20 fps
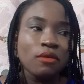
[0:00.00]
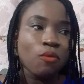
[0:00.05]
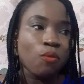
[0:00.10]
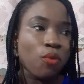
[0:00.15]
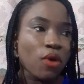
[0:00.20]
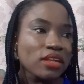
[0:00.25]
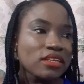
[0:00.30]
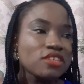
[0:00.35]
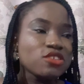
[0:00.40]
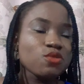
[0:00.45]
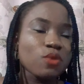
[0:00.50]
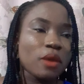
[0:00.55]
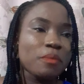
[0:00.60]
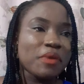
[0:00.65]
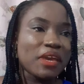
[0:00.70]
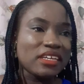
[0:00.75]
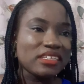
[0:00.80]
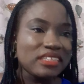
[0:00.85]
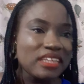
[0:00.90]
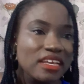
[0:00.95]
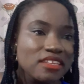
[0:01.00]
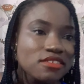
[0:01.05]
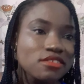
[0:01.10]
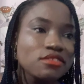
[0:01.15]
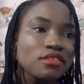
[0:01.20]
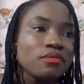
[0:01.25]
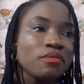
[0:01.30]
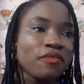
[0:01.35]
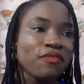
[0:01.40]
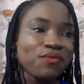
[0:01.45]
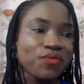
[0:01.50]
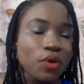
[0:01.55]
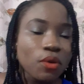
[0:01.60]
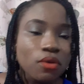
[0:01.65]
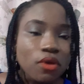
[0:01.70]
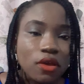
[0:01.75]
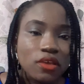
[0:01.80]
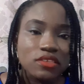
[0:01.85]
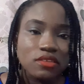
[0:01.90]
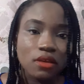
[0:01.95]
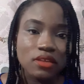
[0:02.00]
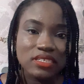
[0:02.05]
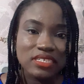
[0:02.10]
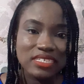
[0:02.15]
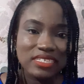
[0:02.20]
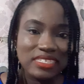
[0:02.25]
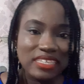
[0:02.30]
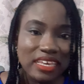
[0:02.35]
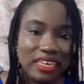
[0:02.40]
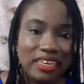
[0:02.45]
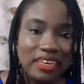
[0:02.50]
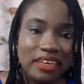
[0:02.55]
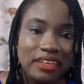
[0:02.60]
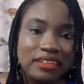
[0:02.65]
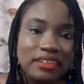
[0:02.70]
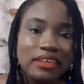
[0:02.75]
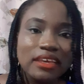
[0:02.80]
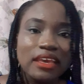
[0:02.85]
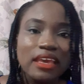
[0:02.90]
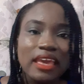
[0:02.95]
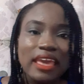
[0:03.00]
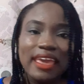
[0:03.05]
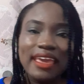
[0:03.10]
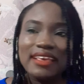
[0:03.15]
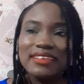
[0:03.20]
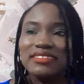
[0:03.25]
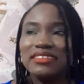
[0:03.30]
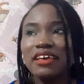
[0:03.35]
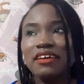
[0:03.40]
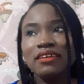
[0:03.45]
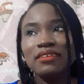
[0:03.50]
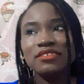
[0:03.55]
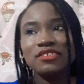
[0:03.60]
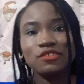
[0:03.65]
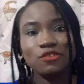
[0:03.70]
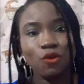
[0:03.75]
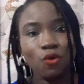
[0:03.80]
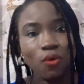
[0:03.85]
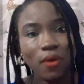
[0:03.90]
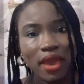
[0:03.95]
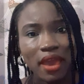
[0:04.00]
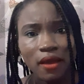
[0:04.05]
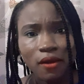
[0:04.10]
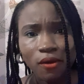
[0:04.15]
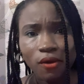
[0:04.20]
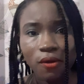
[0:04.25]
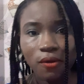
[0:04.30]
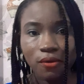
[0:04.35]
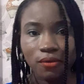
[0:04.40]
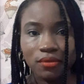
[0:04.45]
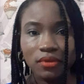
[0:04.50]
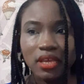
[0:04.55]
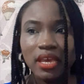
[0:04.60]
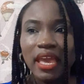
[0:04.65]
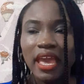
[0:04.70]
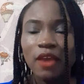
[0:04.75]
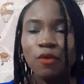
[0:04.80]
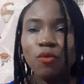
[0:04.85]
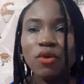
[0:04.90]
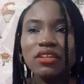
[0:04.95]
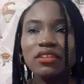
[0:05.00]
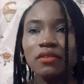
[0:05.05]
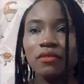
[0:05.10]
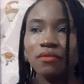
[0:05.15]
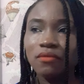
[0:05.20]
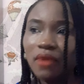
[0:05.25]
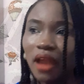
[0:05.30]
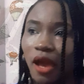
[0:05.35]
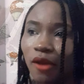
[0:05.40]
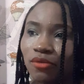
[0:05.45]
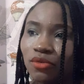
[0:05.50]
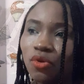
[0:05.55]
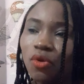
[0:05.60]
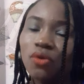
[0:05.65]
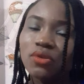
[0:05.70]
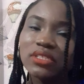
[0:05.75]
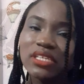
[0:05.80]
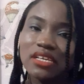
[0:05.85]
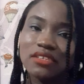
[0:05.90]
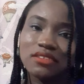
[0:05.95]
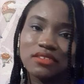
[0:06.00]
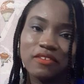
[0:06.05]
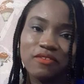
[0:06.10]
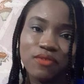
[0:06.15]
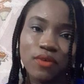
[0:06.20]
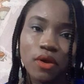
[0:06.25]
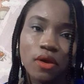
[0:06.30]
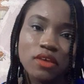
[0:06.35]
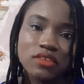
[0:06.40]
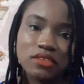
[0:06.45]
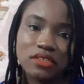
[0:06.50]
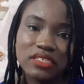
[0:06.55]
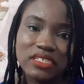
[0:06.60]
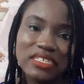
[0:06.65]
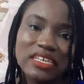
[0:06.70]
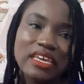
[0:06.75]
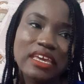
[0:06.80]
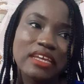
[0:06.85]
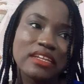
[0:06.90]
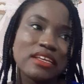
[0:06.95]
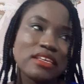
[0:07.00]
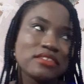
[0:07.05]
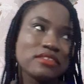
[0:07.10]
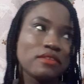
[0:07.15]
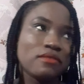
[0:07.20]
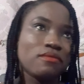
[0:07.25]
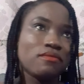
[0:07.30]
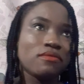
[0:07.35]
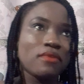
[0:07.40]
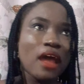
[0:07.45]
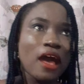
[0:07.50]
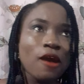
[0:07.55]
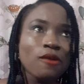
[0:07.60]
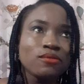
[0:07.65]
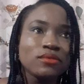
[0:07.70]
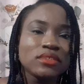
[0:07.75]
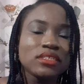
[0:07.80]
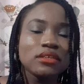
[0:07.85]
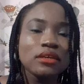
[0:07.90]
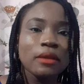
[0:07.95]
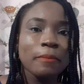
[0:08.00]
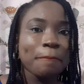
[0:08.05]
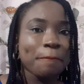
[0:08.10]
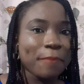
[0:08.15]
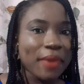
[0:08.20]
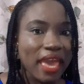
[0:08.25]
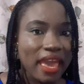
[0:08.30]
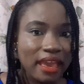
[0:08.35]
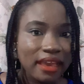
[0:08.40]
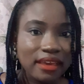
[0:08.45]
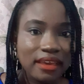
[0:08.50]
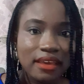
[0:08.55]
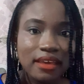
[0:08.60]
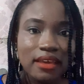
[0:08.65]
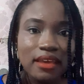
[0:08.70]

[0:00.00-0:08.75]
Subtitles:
What the square peg needs to focus on seeking is a square hole. And what the round hole needs to focus on seeking is a round peg.